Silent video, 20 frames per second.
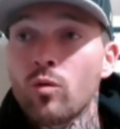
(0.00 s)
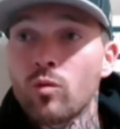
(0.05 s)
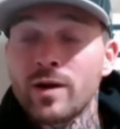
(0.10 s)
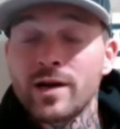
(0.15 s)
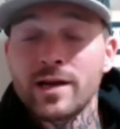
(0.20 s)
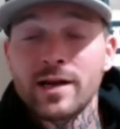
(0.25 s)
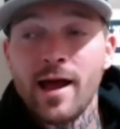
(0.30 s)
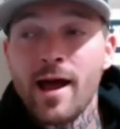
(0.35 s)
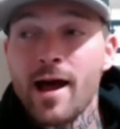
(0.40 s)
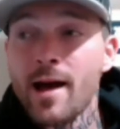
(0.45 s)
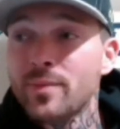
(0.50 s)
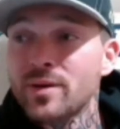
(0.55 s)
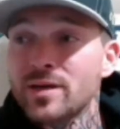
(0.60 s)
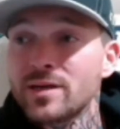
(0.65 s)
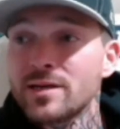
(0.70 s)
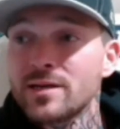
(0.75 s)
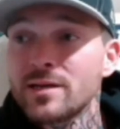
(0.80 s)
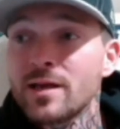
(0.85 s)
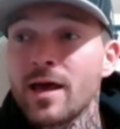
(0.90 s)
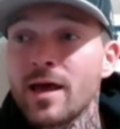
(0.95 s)
when it
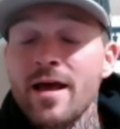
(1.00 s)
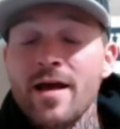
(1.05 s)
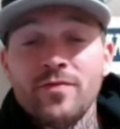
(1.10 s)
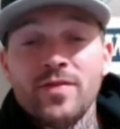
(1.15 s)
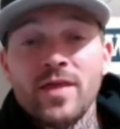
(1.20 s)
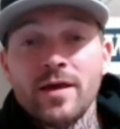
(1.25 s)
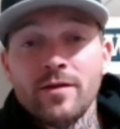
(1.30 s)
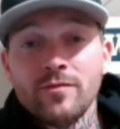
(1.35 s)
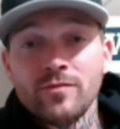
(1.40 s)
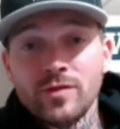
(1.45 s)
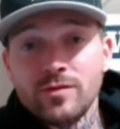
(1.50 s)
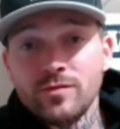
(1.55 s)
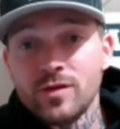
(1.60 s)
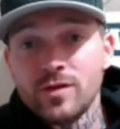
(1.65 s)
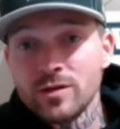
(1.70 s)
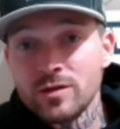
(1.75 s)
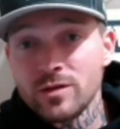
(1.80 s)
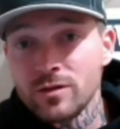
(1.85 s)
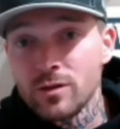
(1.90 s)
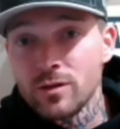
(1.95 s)
happened and
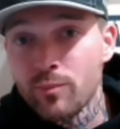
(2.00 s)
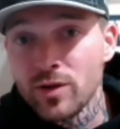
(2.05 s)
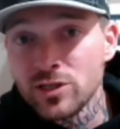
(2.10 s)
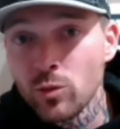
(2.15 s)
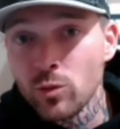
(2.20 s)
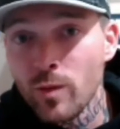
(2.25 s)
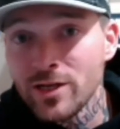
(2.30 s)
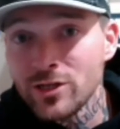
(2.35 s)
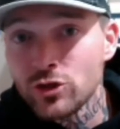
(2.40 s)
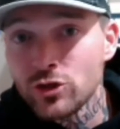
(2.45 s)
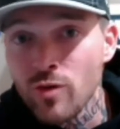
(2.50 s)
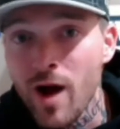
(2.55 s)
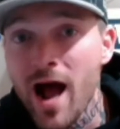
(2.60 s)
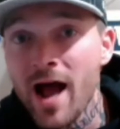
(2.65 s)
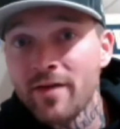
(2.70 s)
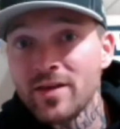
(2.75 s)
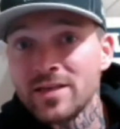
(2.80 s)
the prison went dry.